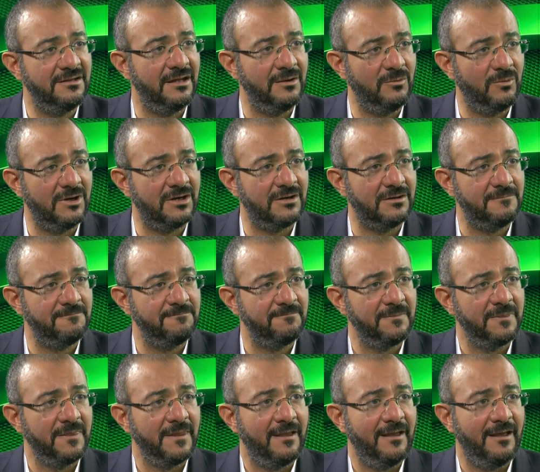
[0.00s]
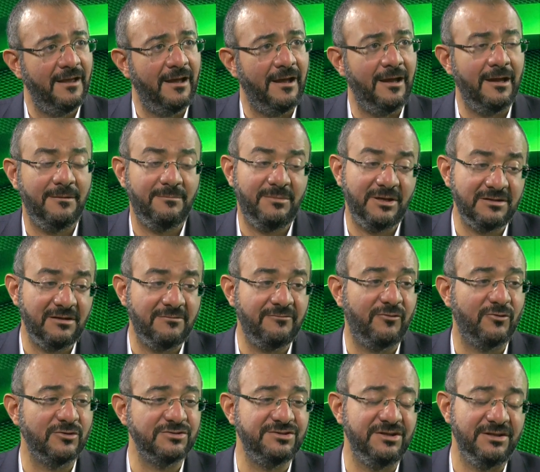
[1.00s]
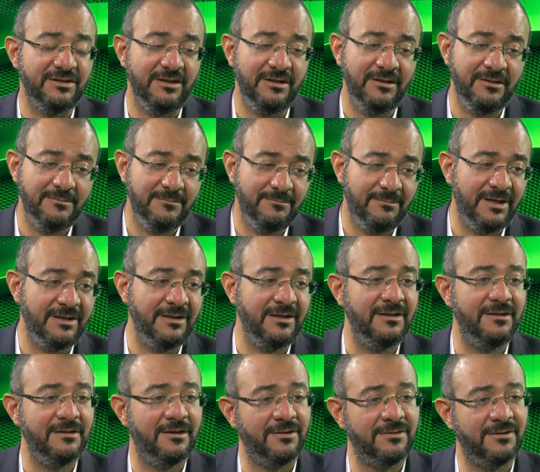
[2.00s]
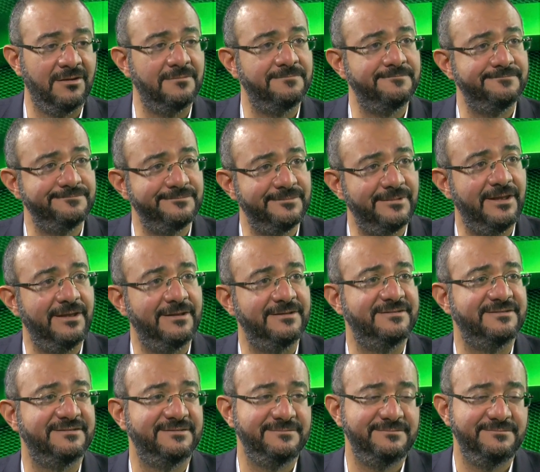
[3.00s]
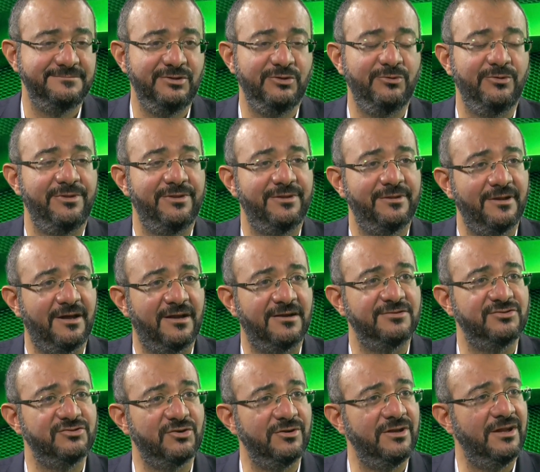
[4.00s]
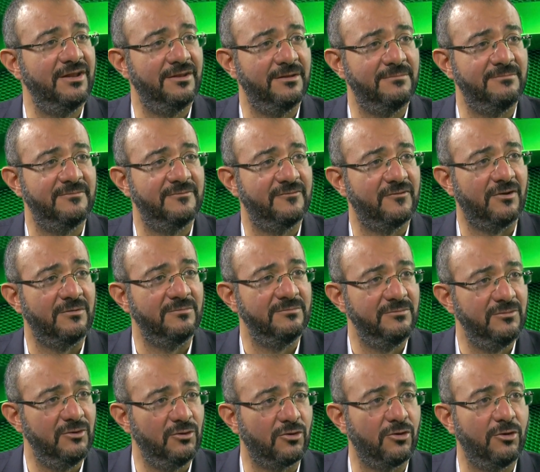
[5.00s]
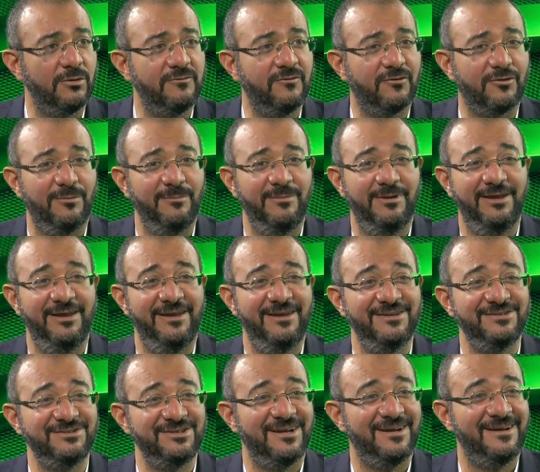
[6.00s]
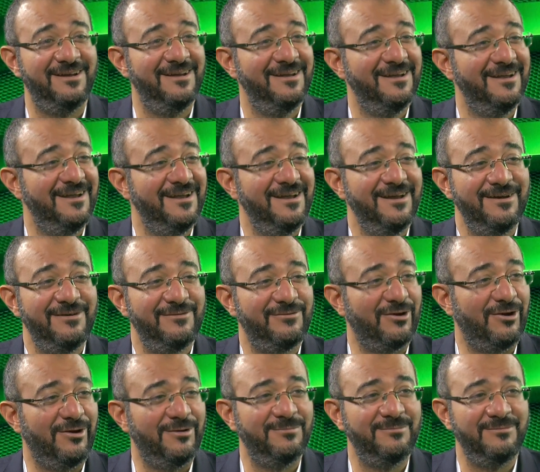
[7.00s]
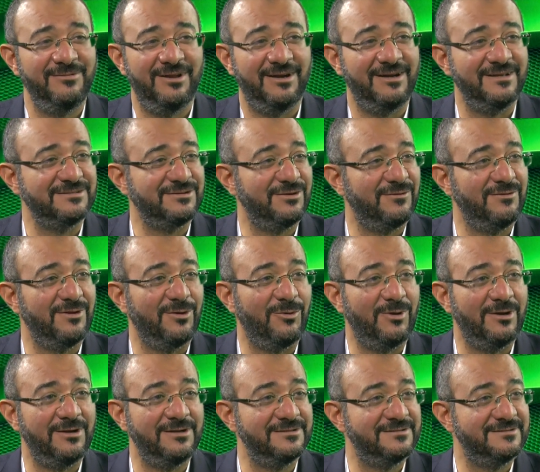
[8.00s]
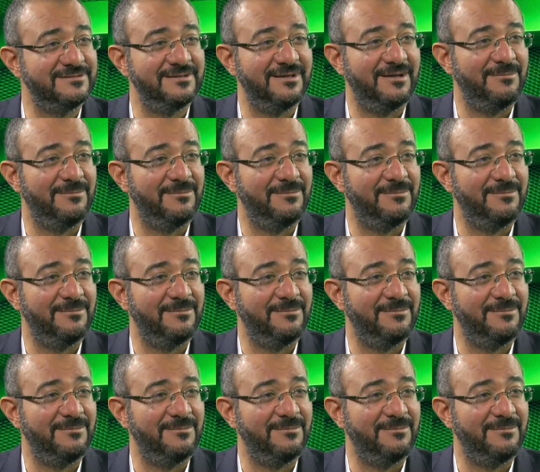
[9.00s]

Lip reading: they were. But unfortunately, many other kids, youth, are joining them from Europe, from Asia, from the rest of the world,